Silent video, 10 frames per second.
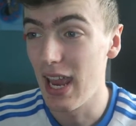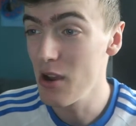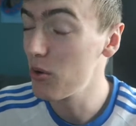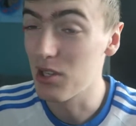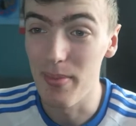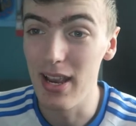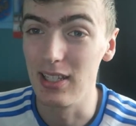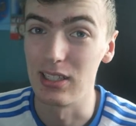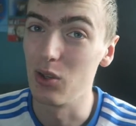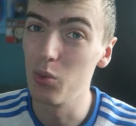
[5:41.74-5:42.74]
It was
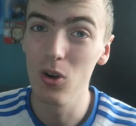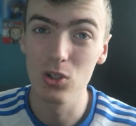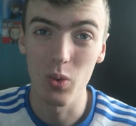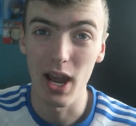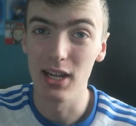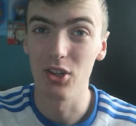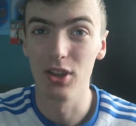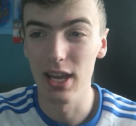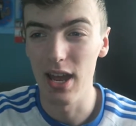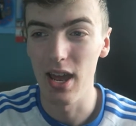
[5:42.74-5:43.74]
amazing, the worlds we had
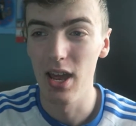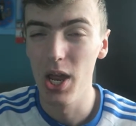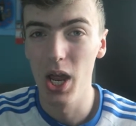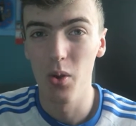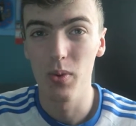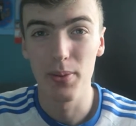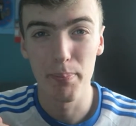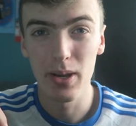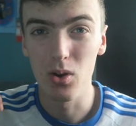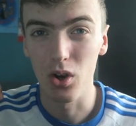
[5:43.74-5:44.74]
on there.
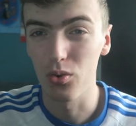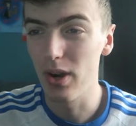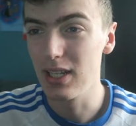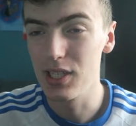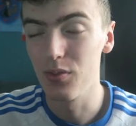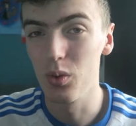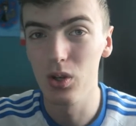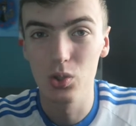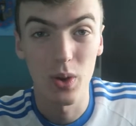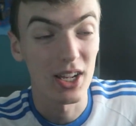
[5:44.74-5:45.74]
We'd built creative
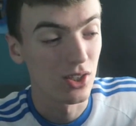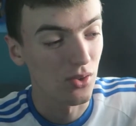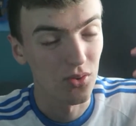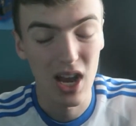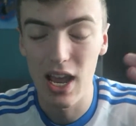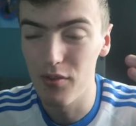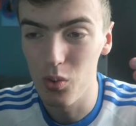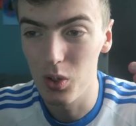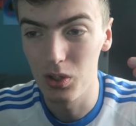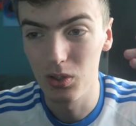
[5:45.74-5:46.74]
worlds, we had
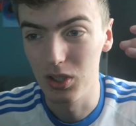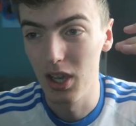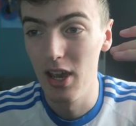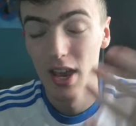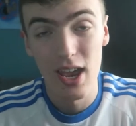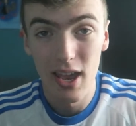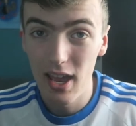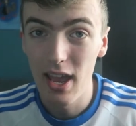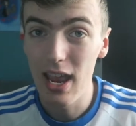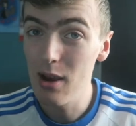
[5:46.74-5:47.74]
survival worlds.
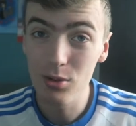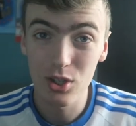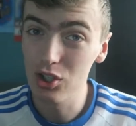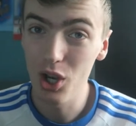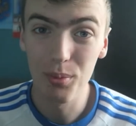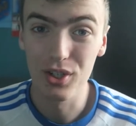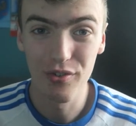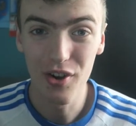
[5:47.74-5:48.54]
It was just so much